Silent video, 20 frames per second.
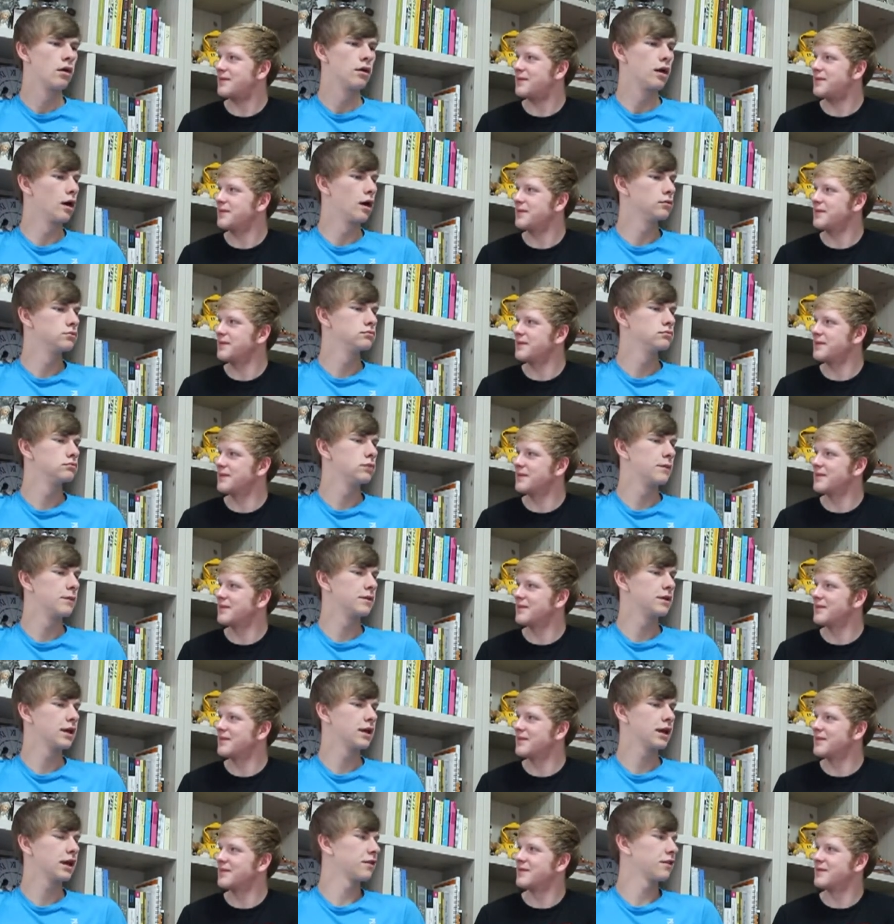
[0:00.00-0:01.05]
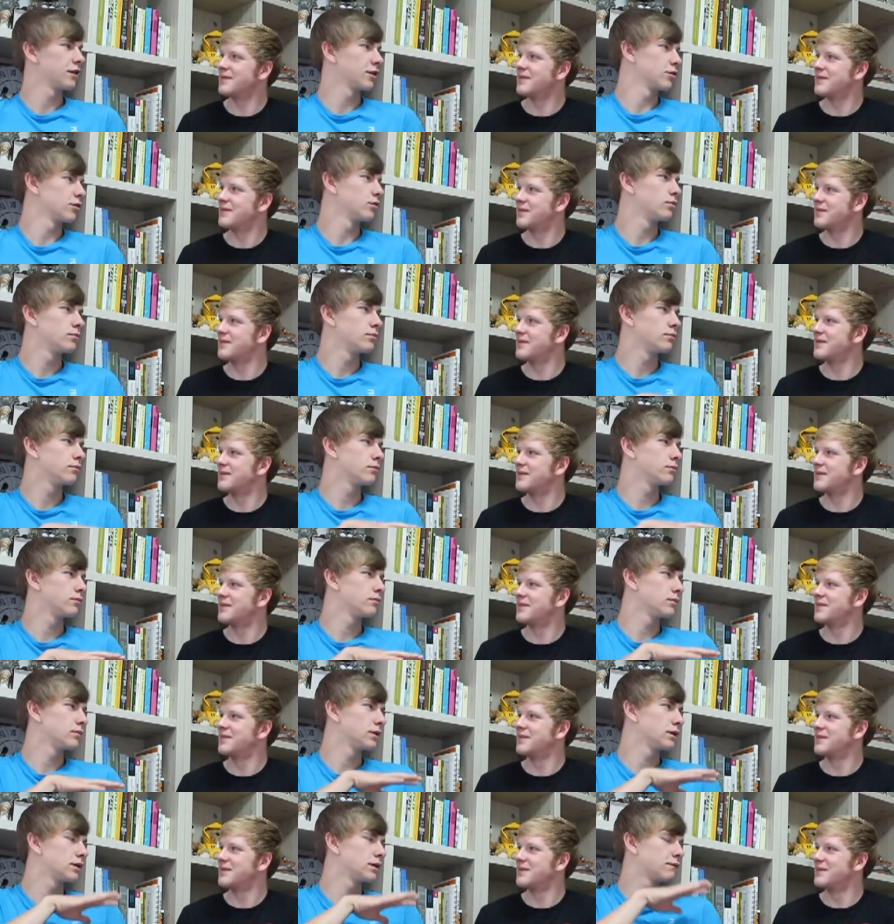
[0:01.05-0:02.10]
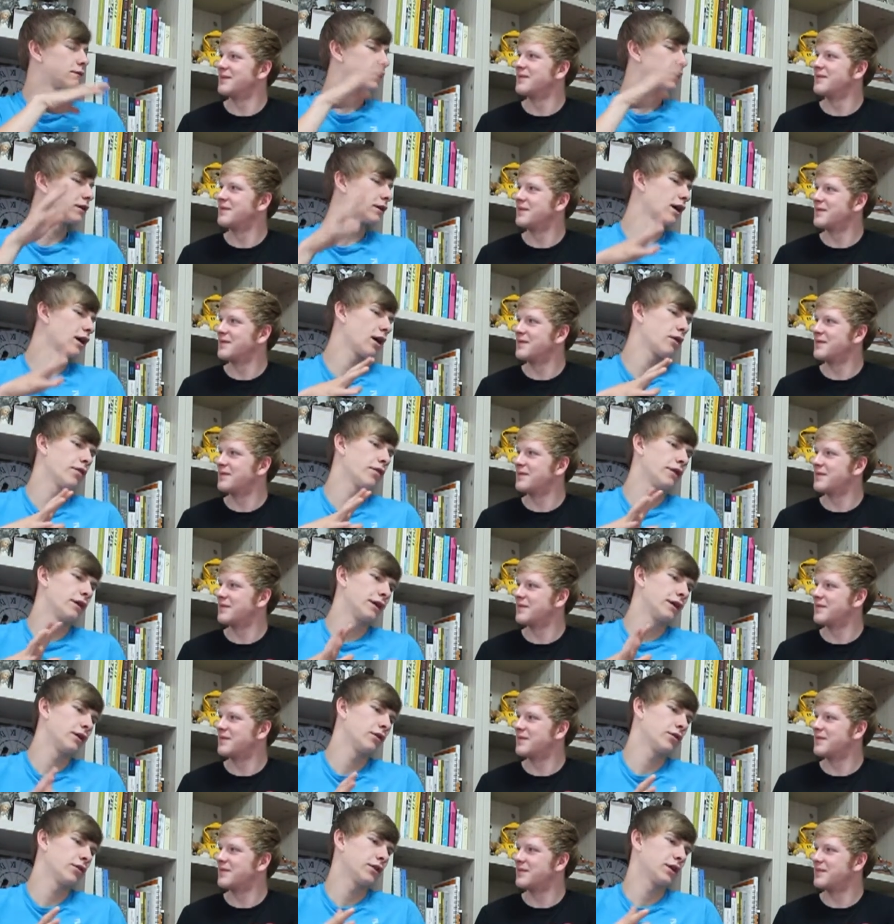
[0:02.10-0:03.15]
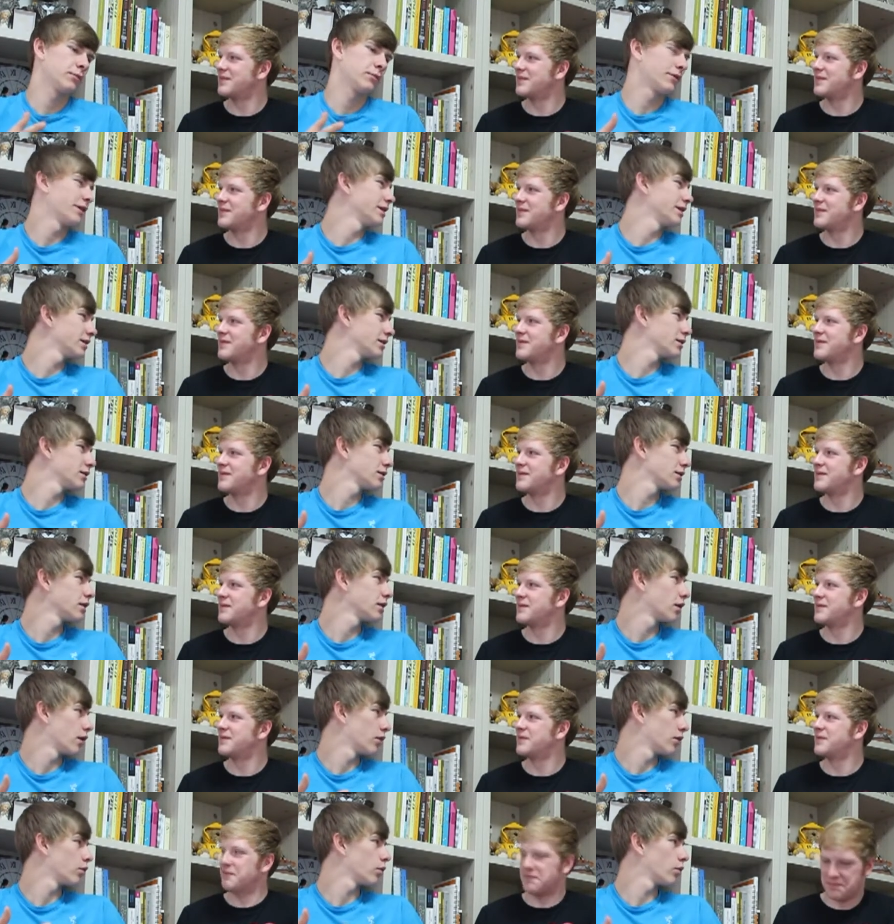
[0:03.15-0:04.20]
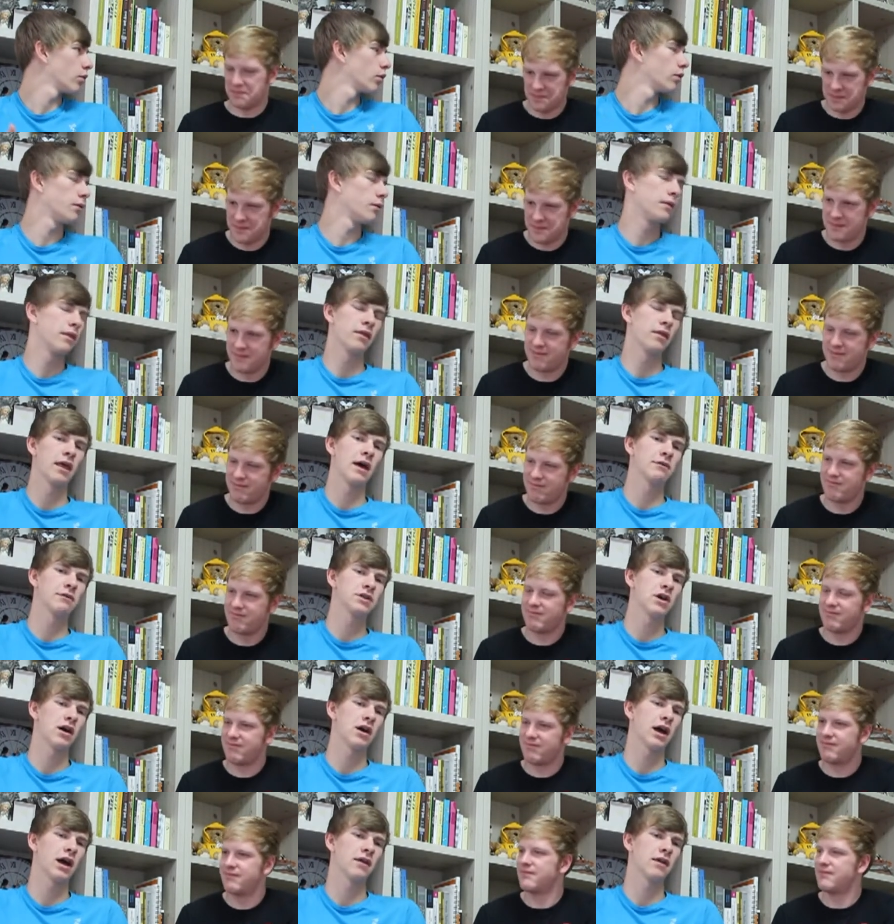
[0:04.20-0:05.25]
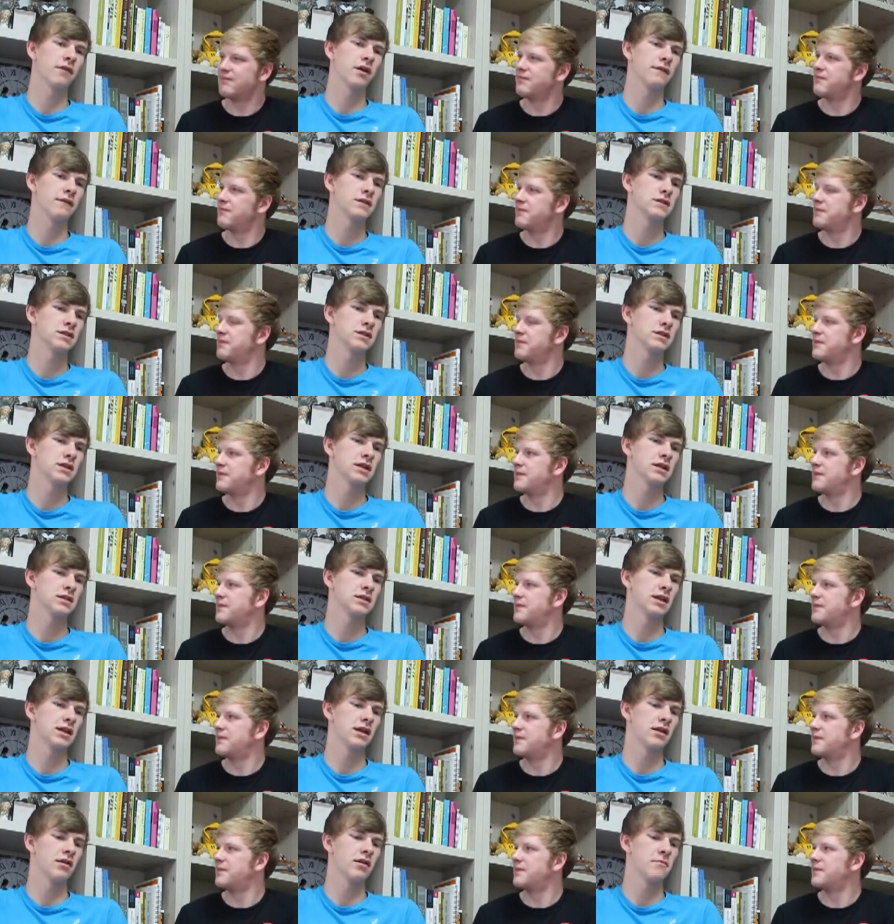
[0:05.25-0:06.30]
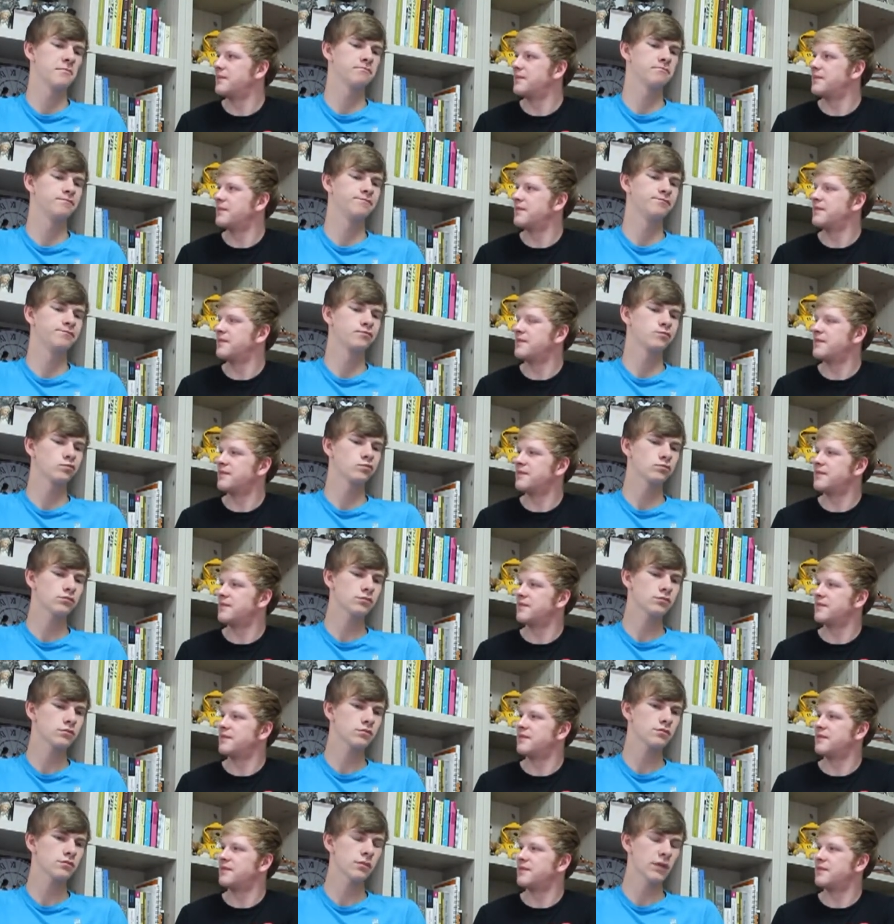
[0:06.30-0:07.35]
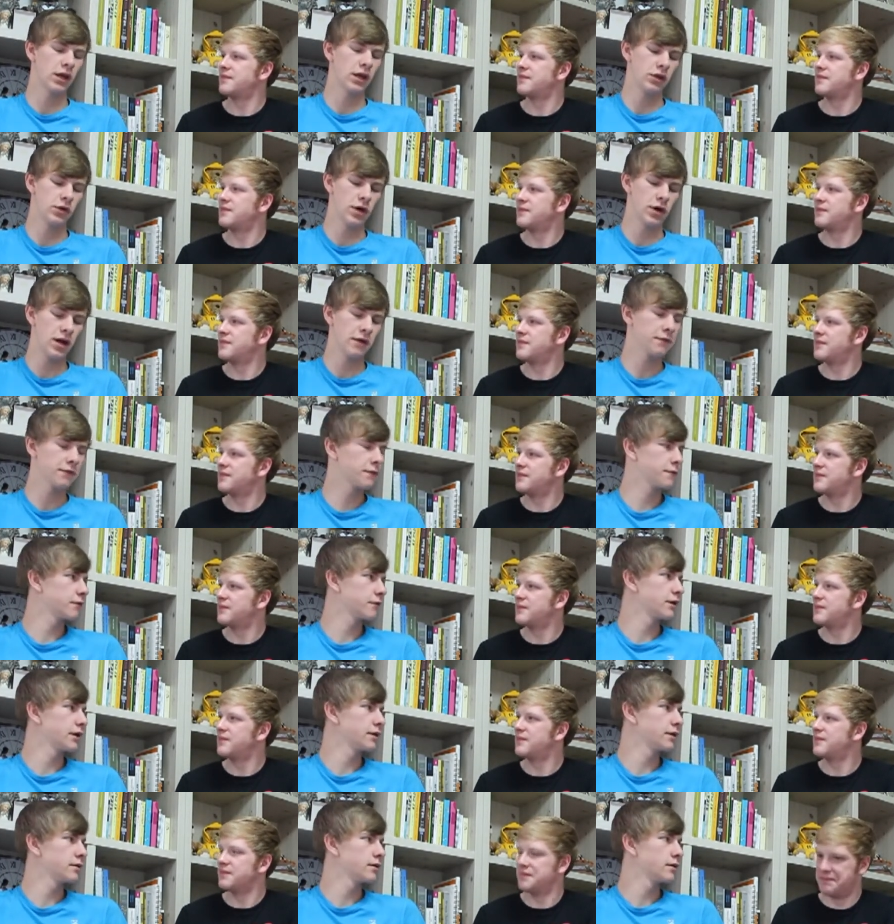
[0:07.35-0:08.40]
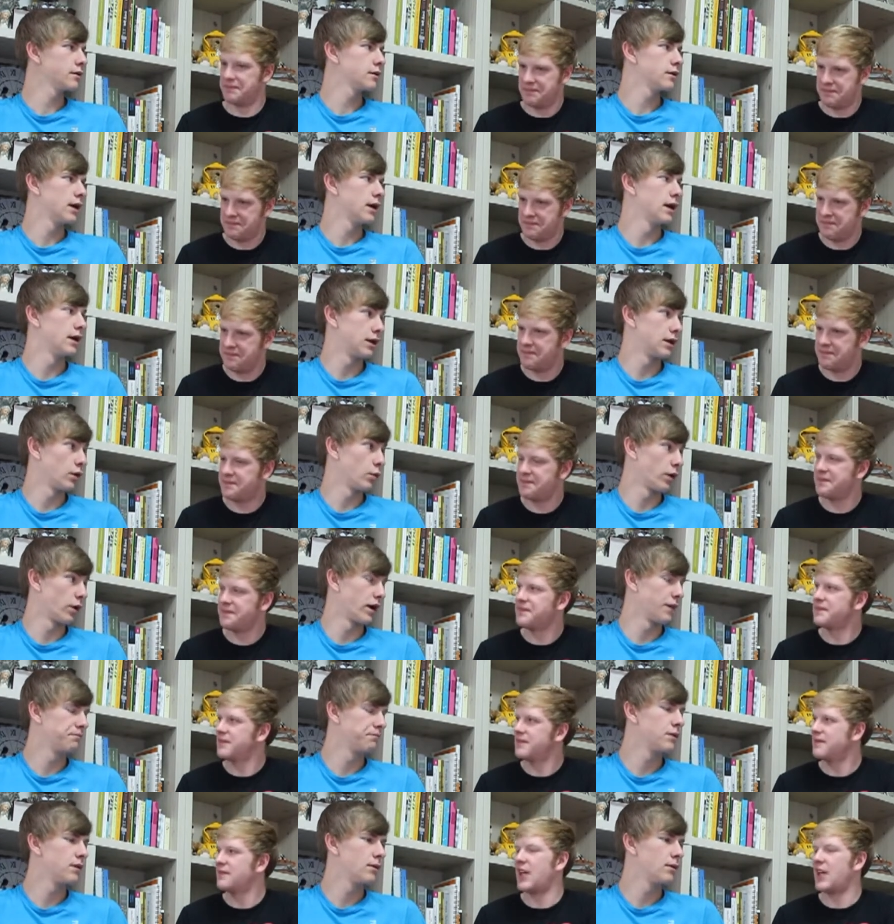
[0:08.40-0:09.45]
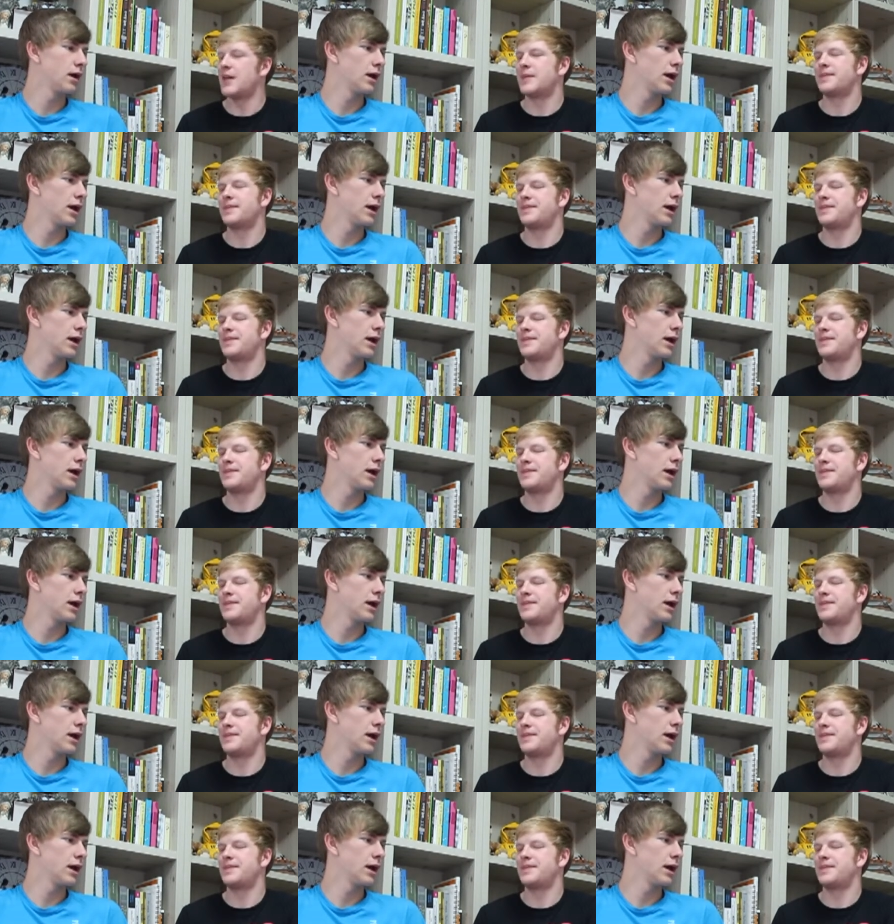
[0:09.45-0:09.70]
Speaker 1: No. I mean, like, I think you figured out the guilt thing pretty, you know, I mean, that was kind of obvious in the sense that, um, you got it for free, mm-hmm. in, in a way. Yeah.